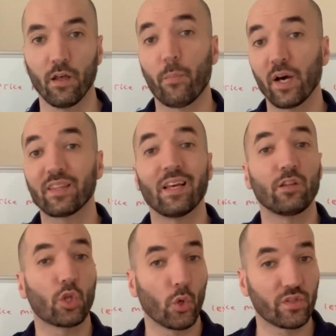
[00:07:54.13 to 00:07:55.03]
But
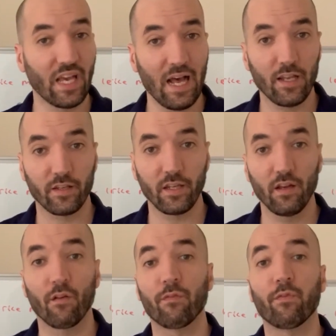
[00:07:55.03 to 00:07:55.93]
in
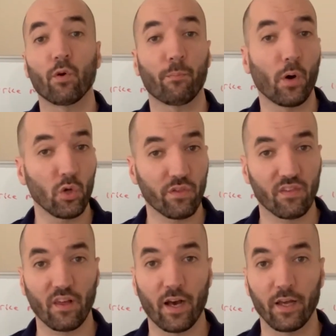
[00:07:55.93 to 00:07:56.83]
totality, for both
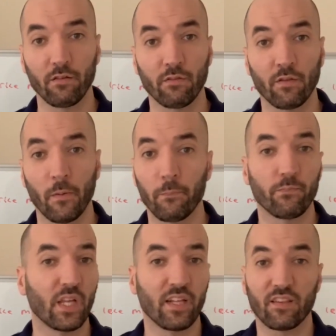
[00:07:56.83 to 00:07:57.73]
sides,
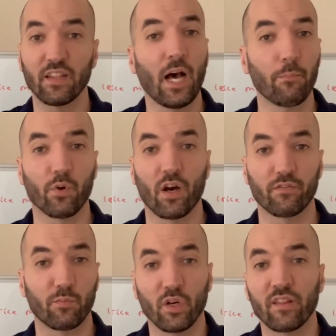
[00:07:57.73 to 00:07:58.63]
it's not
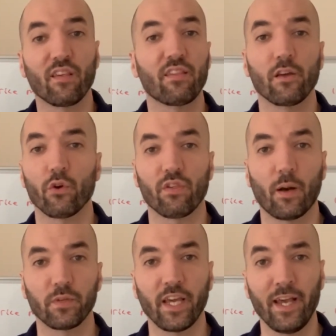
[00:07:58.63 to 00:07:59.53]
profitable. It's a zero
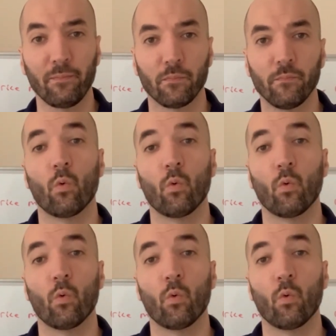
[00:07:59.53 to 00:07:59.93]
sum game.